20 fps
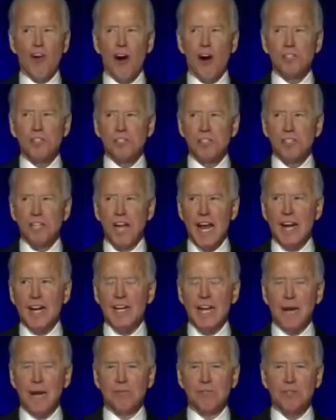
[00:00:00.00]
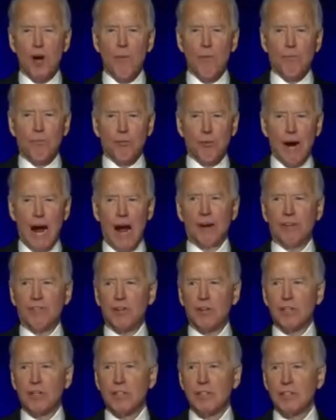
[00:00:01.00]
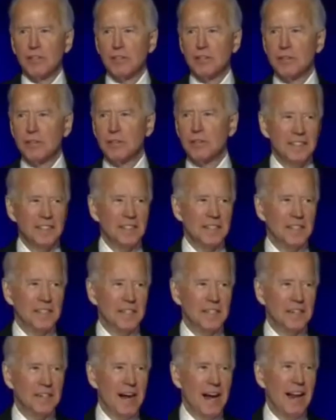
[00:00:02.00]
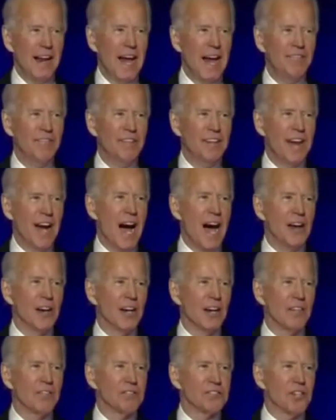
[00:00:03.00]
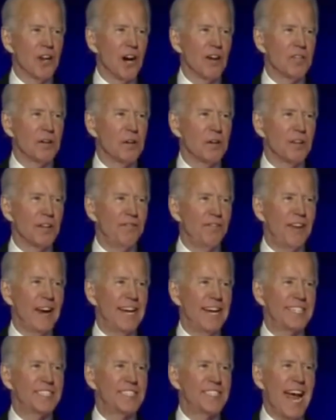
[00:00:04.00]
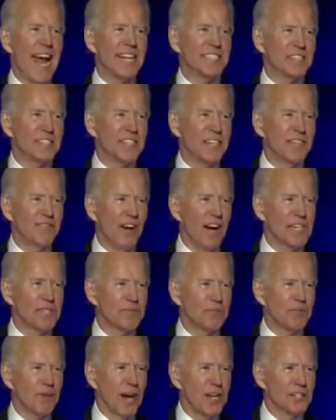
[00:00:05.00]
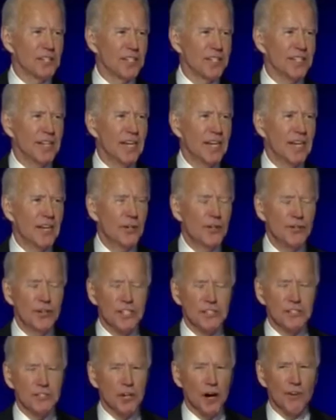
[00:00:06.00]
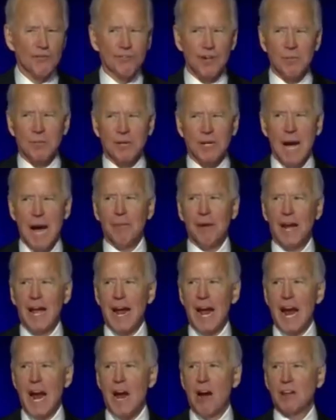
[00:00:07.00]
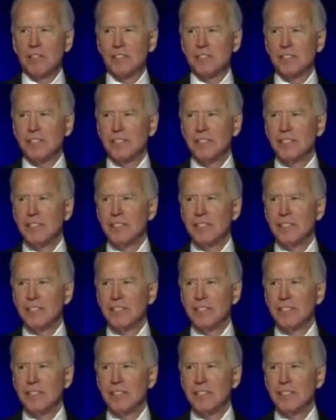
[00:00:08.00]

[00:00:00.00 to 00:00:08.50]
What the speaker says: First Lady. I'm so proud of her. And I'll have the honor of serving with the fantastic Vice President who you just heard from, Kamola Hariss,